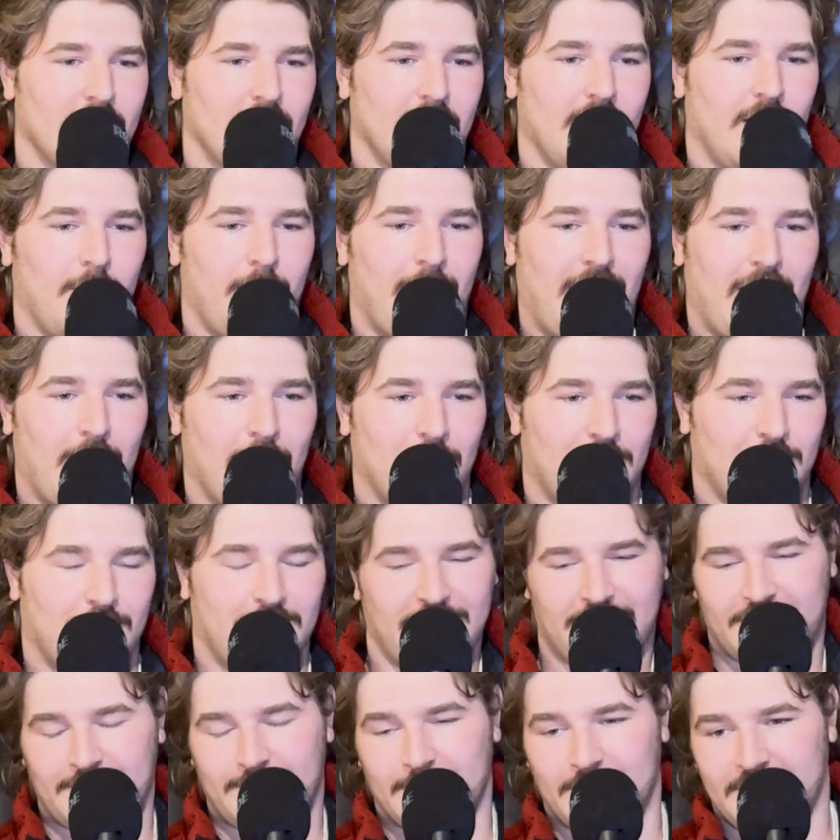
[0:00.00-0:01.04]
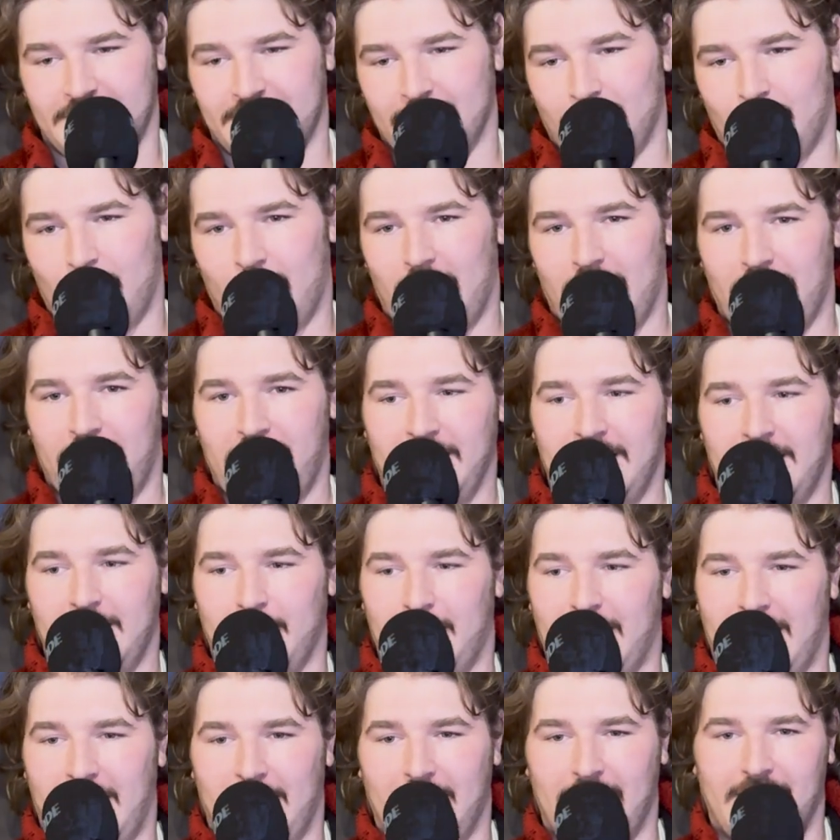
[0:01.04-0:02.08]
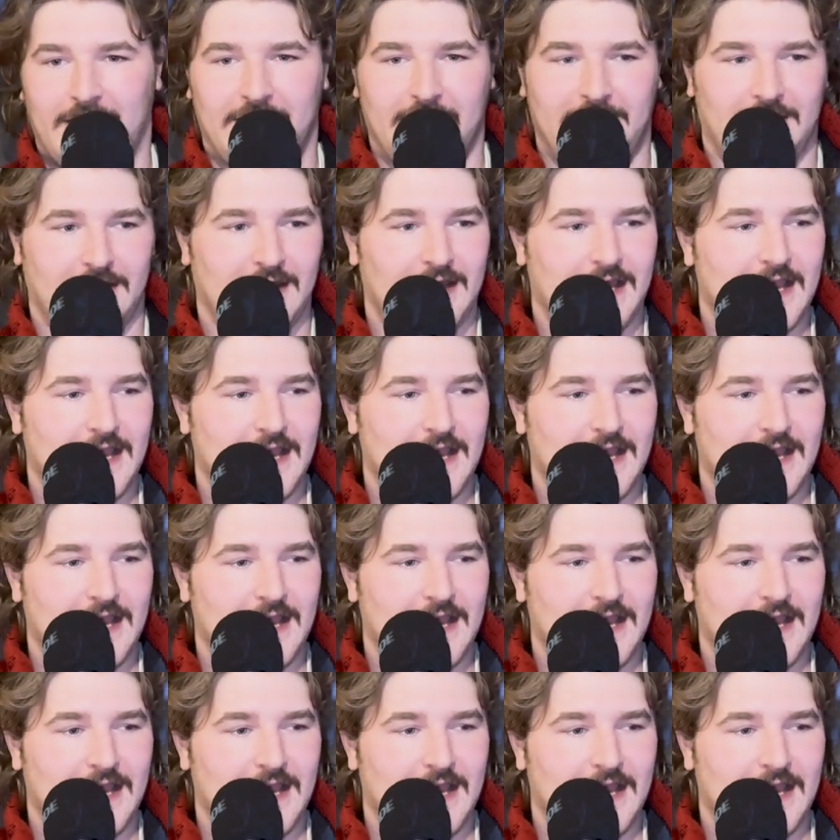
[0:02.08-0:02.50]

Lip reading: about Christmas and what I think about it, and